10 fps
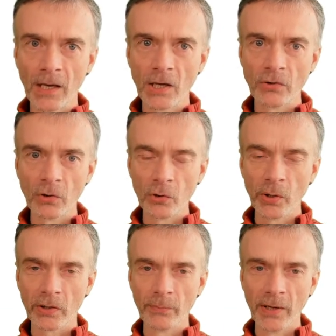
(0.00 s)
So a
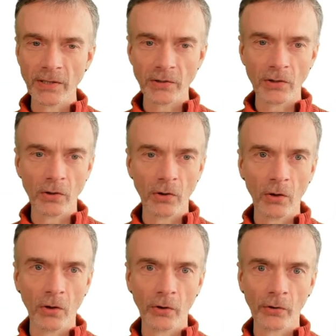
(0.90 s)
quick reminder
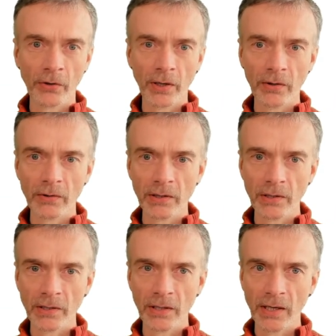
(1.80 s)
on
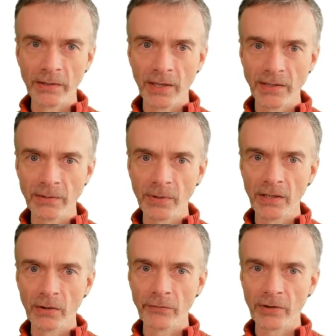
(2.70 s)
the anatomy
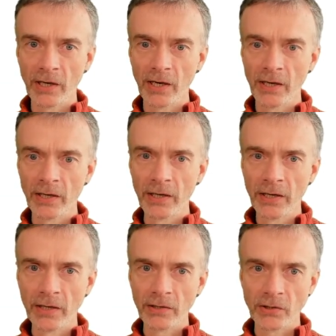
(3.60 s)
of the eye.
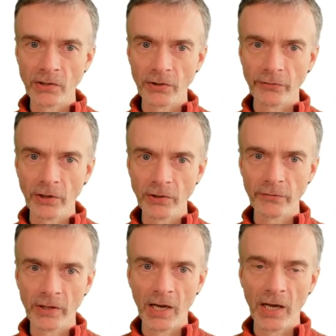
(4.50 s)
This is the front of
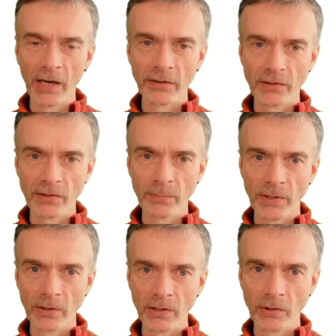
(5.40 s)
the eye. This is the
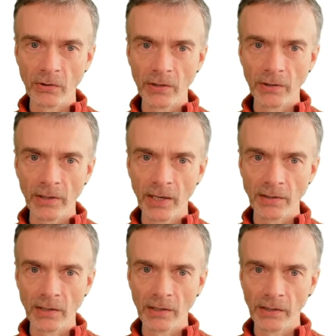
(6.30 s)
bit that you can
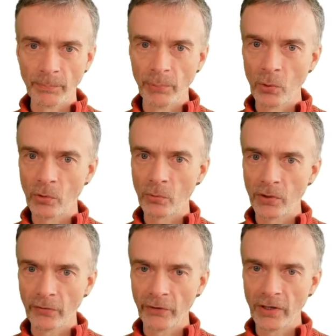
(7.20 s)
accidentally poke with
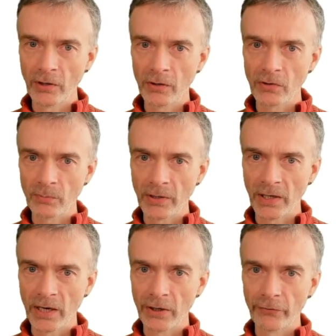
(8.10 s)
your finger, so be
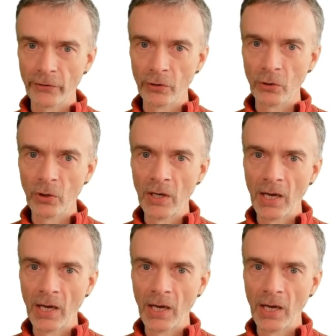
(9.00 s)
careful.